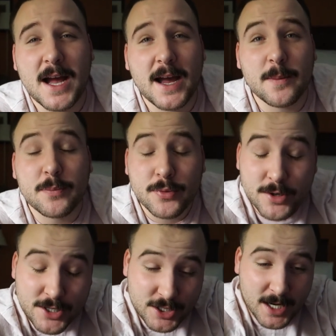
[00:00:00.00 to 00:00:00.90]
I
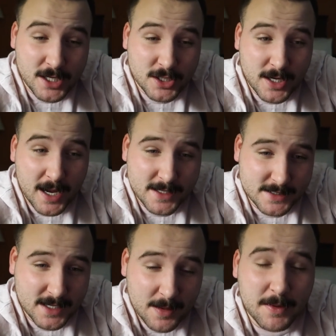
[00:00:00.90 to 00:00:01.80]
appreciate you guys
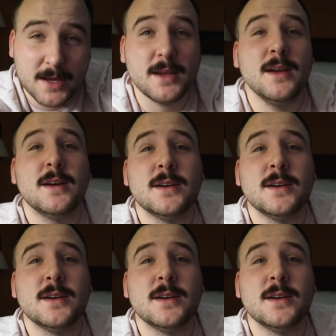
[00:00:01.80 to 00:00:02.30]
coming.